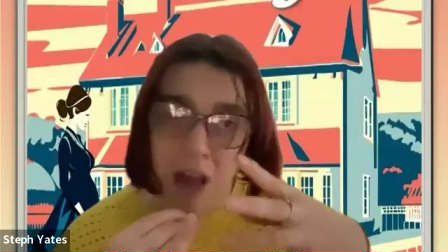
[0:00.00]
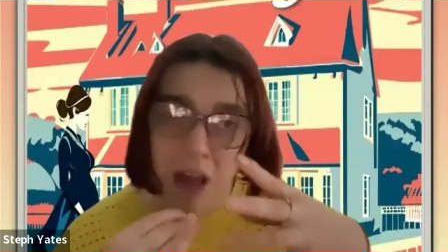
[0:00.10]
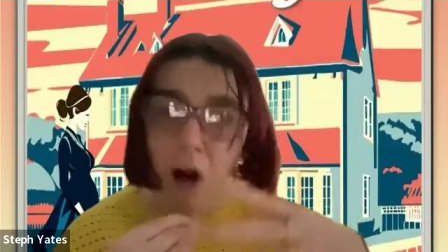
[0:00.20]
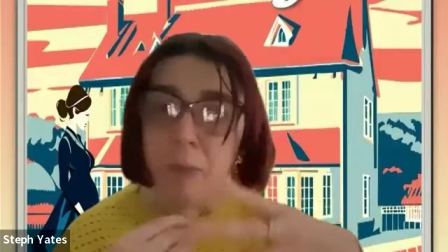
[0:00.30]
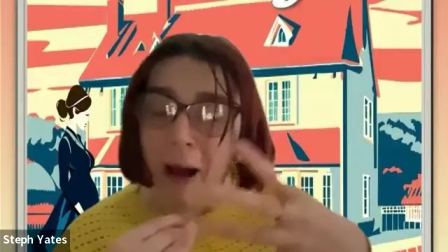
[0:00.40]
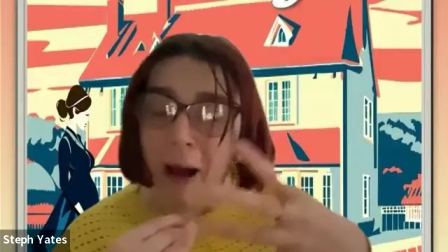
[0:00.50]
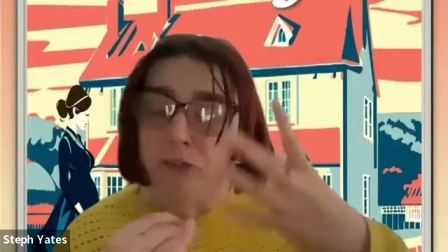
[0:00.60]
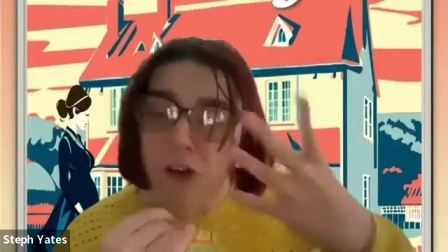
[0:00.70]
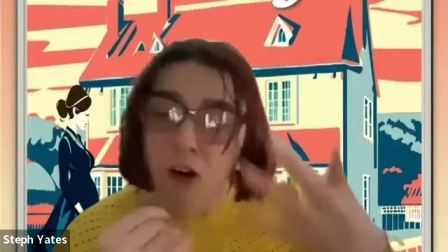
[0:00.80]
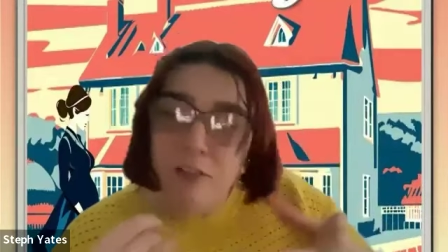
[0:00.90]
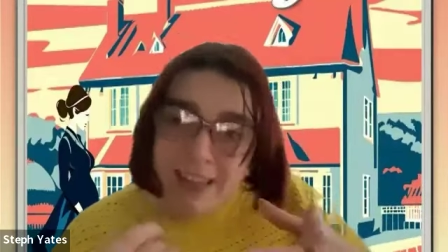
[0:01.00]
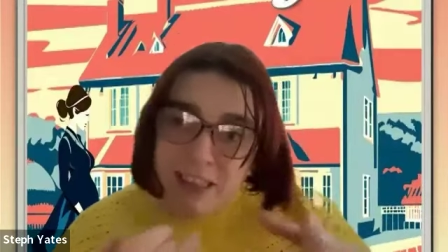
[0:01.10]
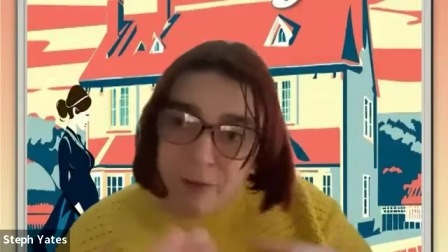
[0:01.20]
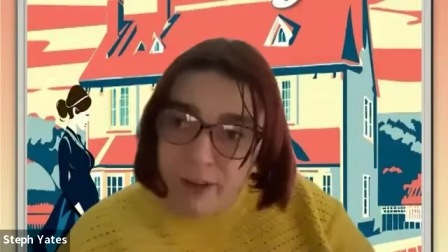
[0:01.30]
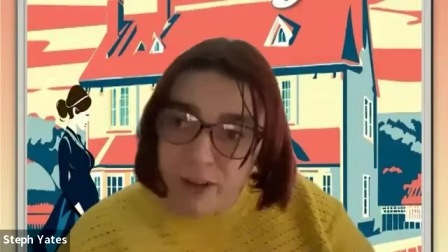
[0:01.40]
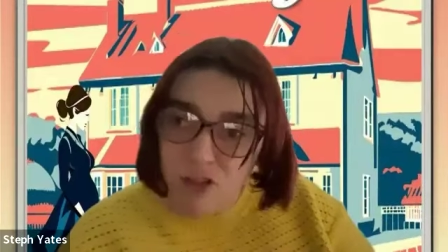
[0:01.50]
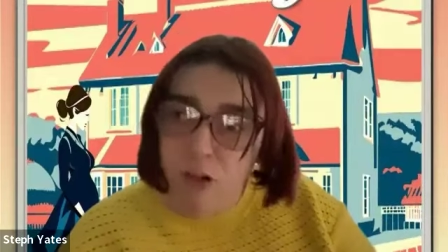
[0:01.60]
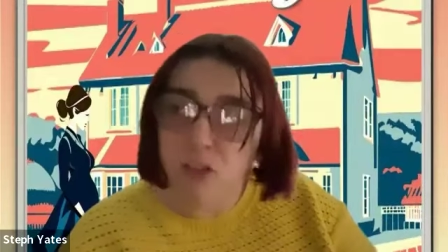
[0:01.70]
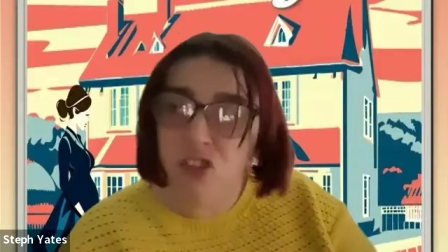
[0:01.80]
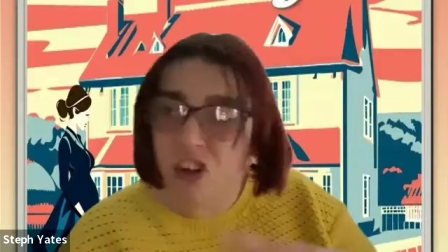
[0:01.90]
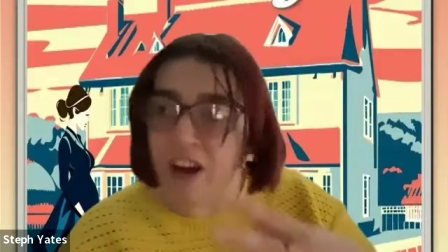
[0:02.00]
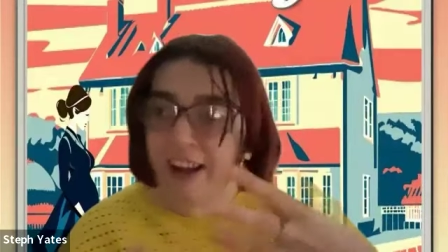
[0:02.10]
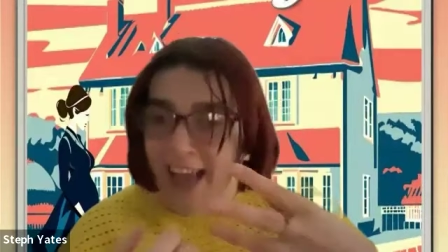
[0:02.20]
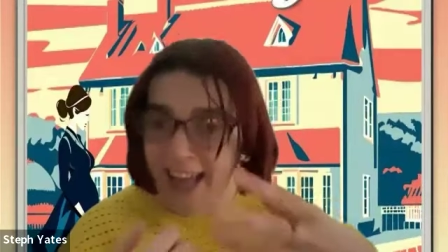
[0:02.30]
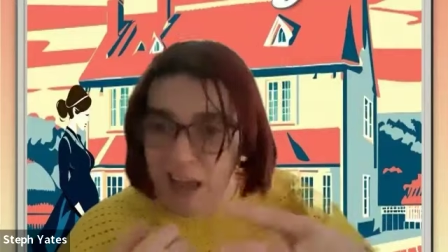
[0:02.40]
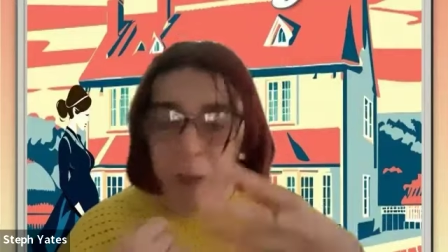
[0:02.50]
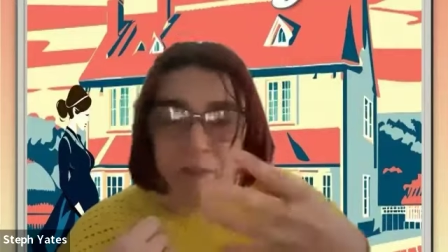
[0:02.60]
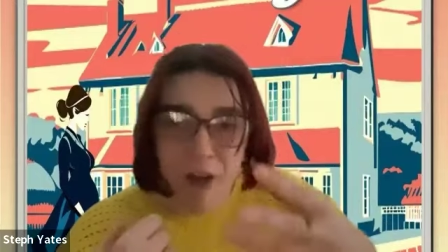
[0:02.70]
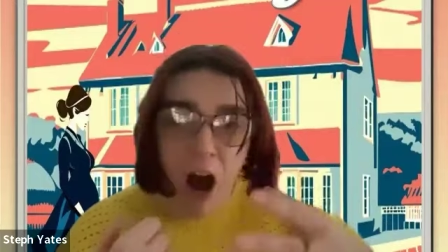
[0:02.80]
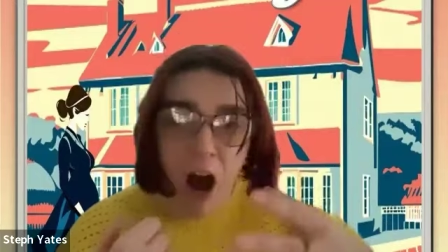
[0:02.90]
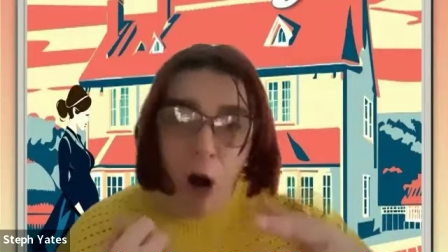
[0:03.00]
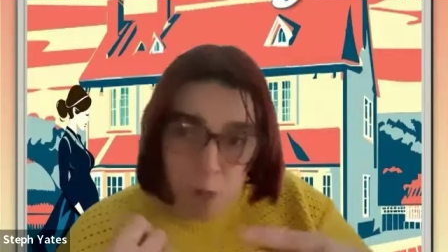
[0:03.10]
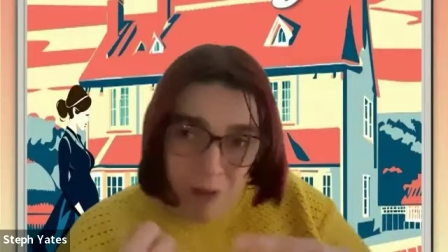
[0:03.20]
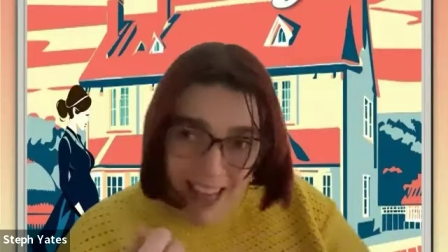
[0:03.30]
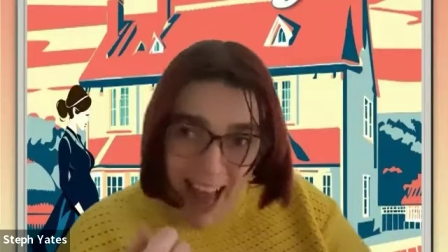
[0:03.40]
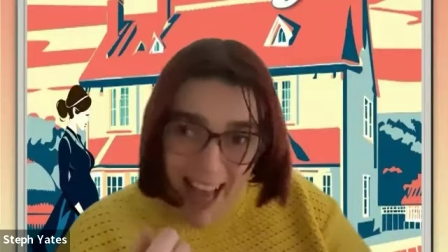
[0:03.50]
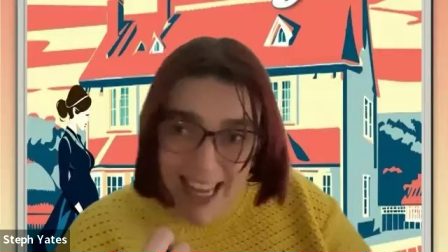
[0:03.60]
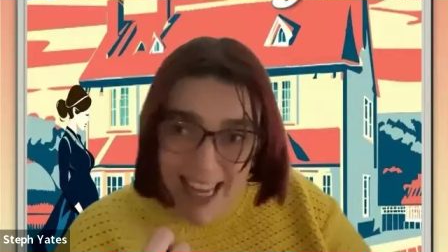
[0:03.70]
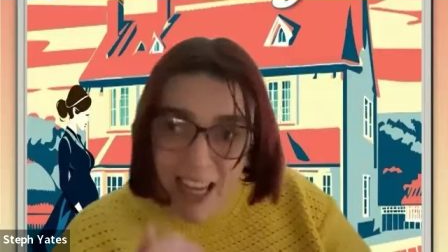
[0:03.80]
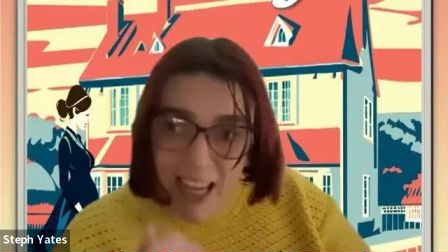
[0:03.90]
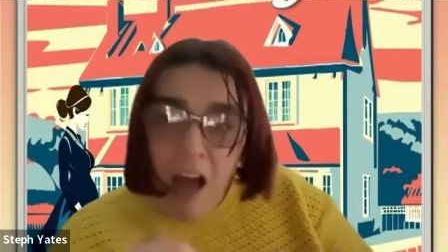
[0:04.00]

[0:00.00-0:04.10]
talk about your individual journeys with All Saints.